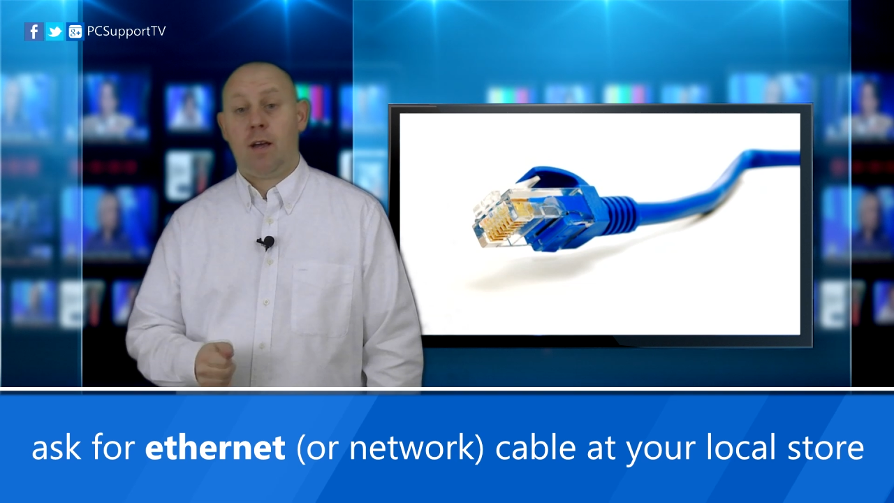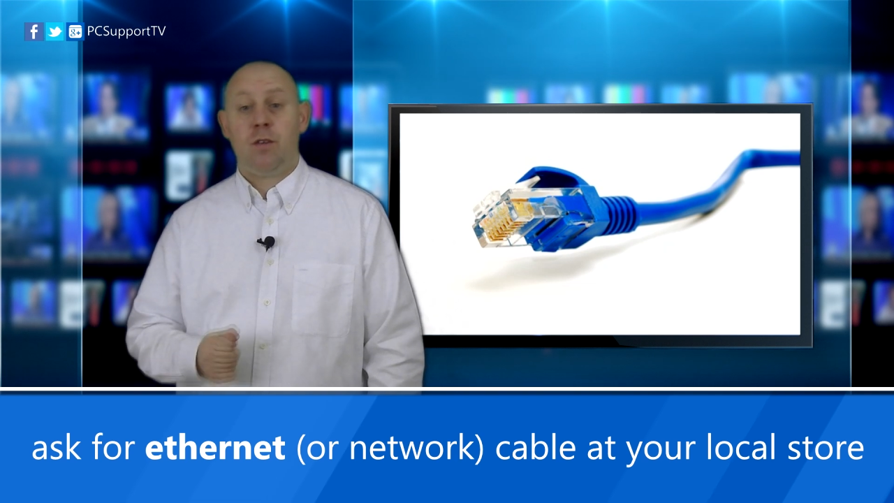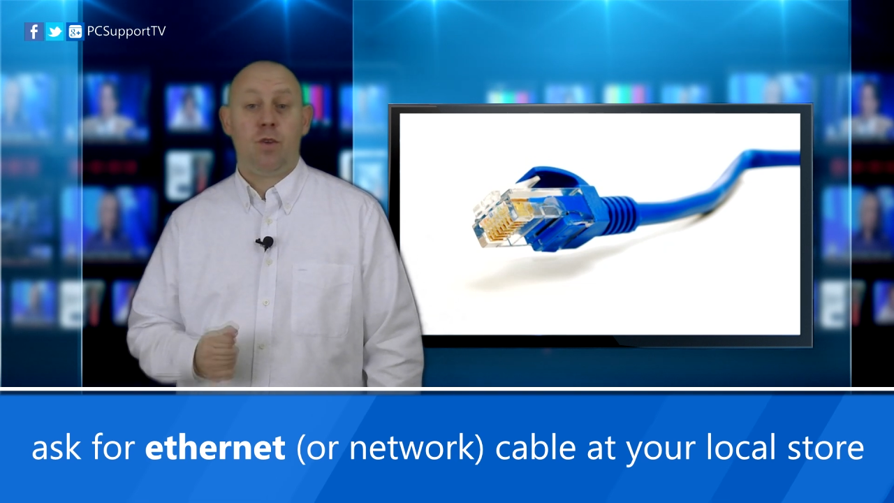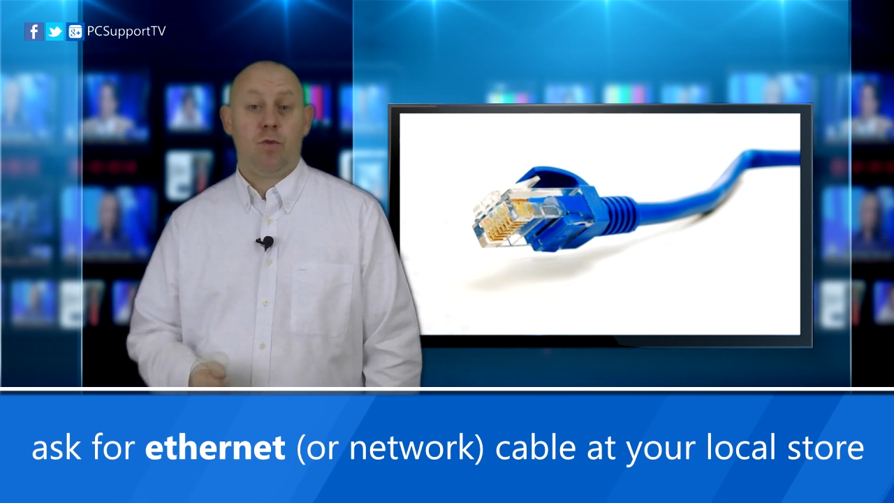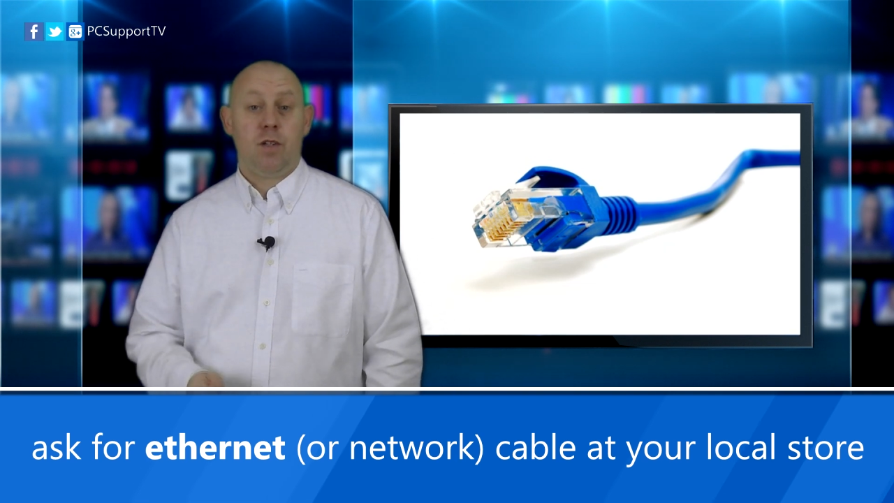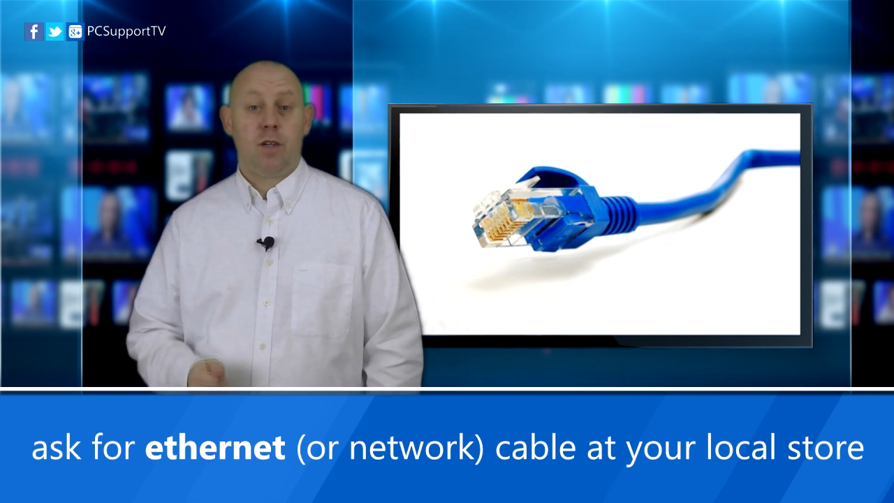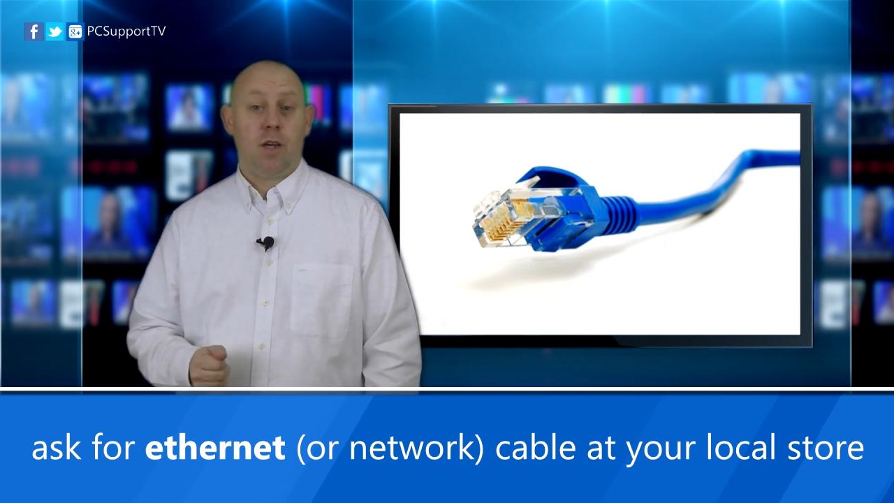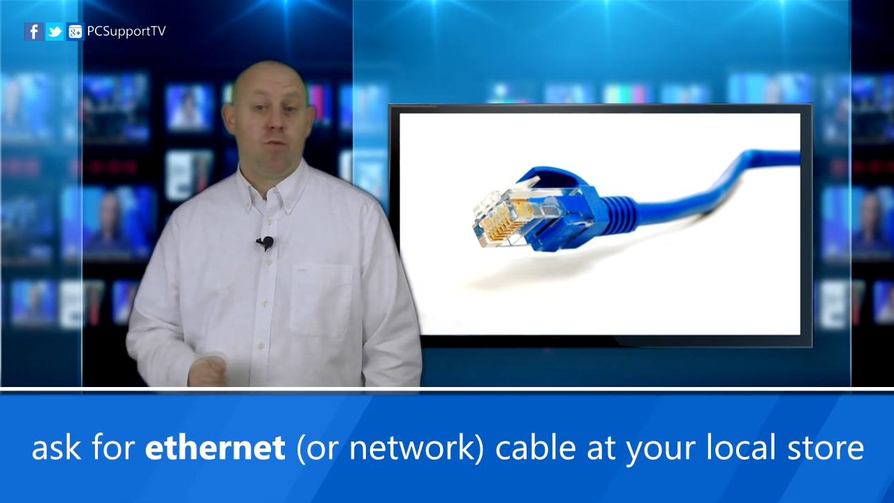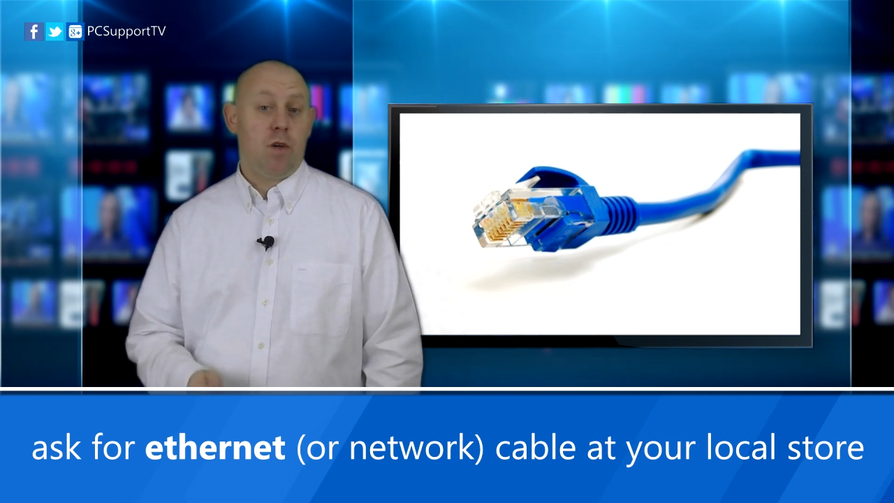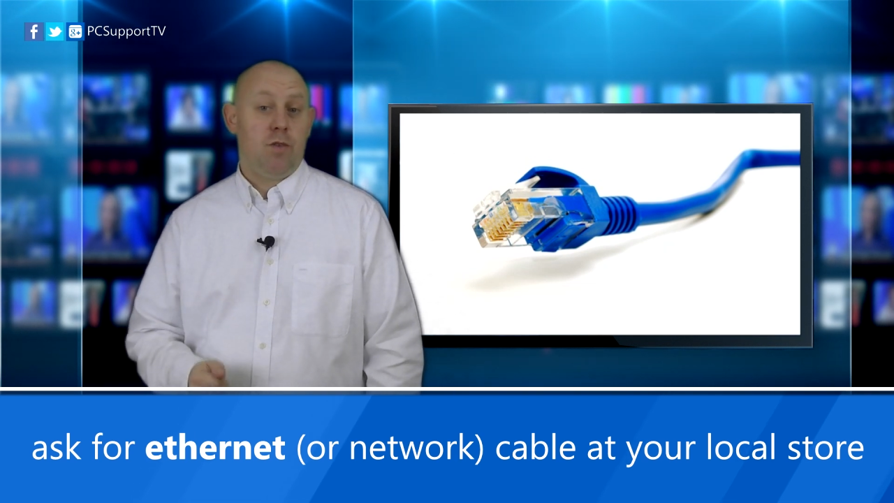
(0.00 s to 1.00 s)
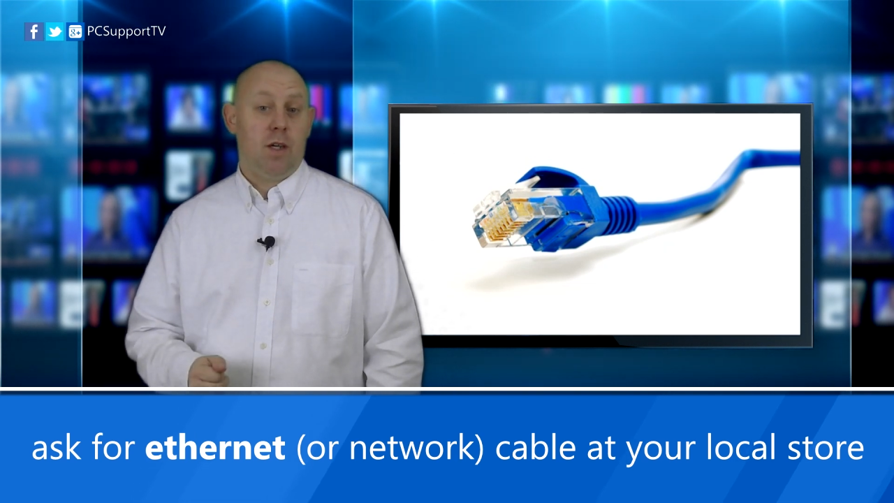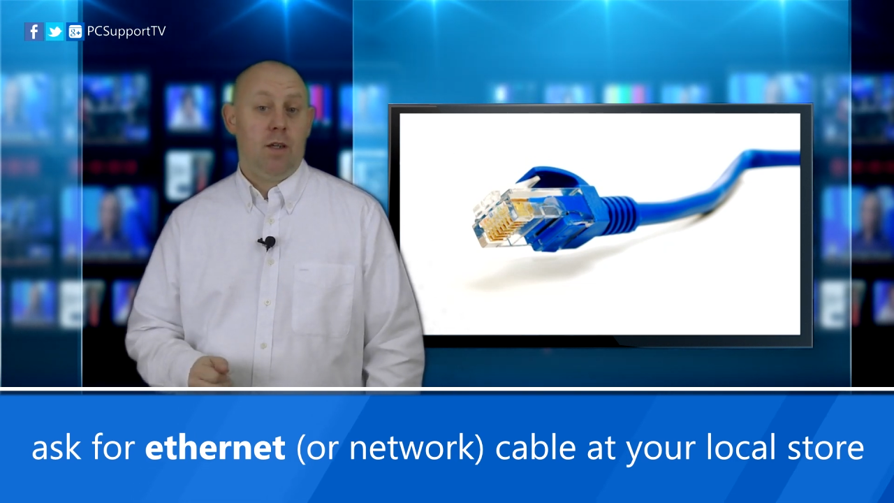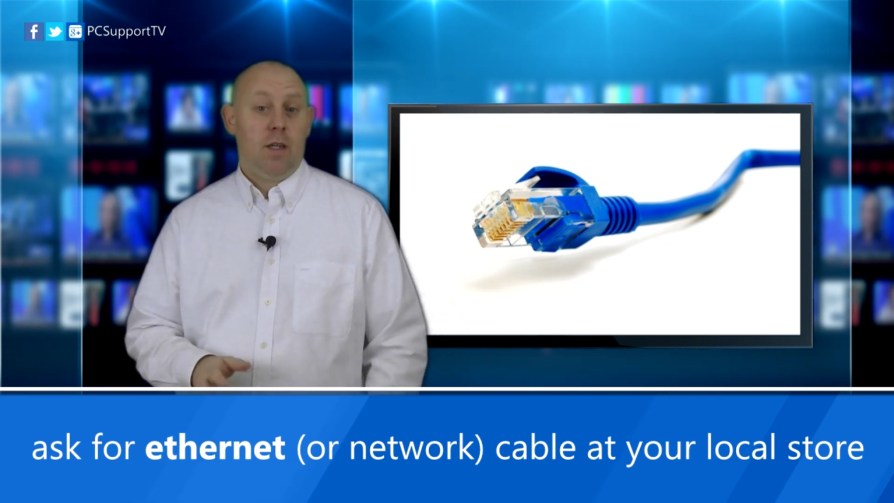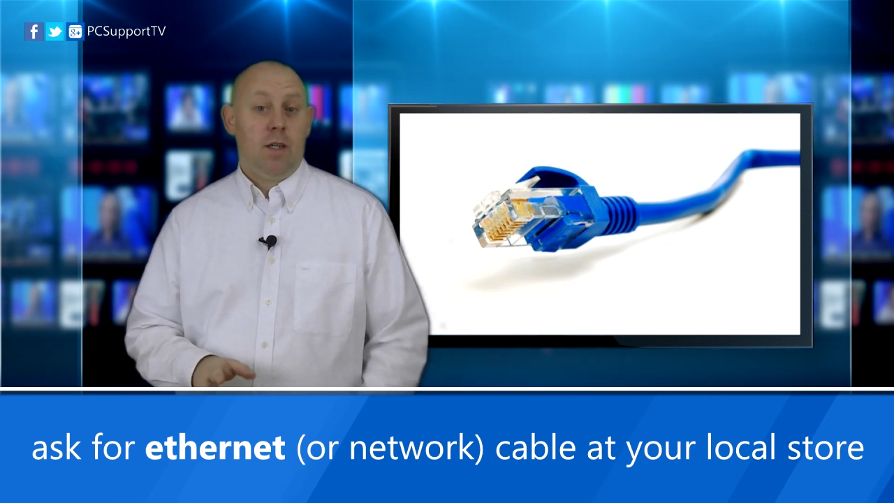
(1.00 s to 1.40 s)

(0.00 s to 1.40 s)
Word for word: and your internet router,